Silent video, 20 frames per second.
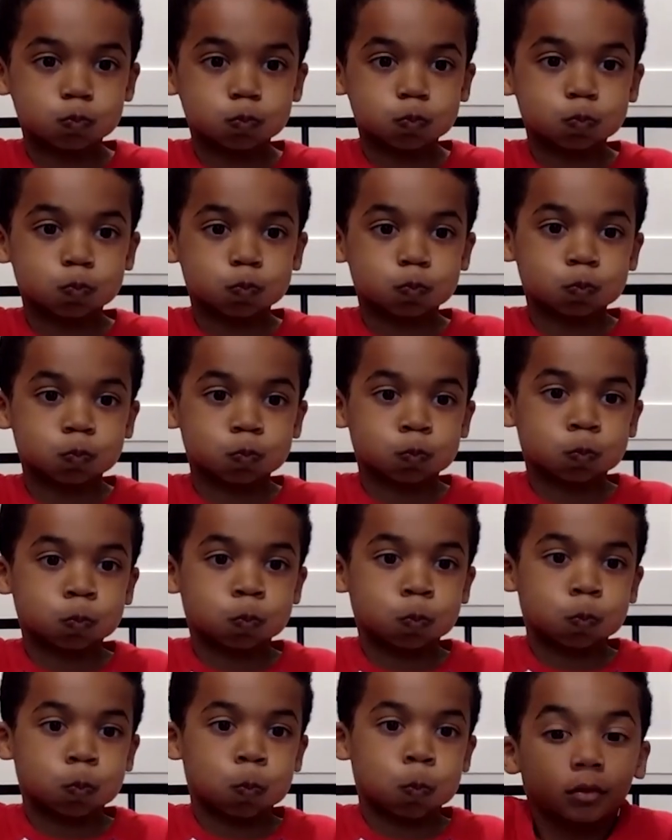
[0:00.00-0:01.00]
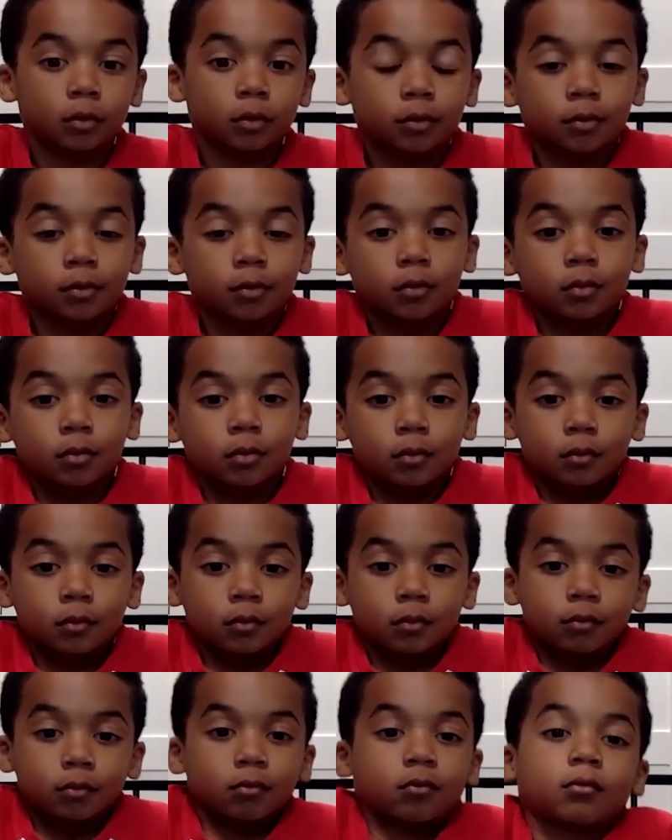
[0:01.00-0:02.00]

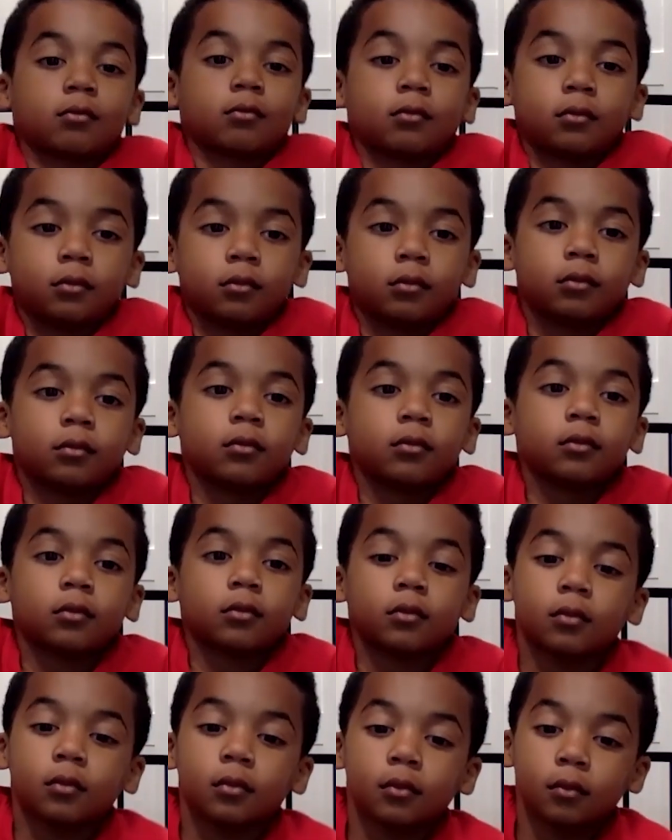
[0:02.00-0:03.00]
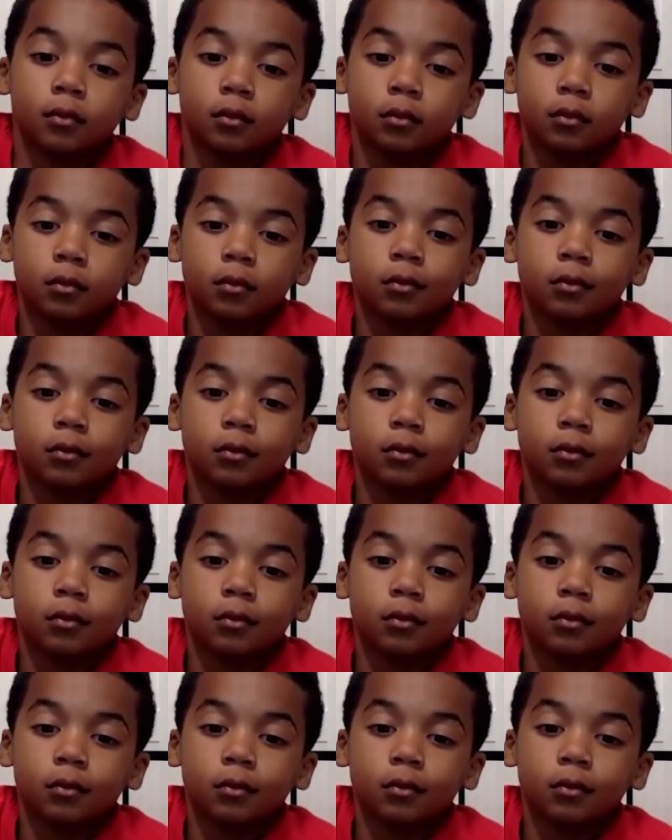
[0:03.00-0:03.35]
The person shown says nothing.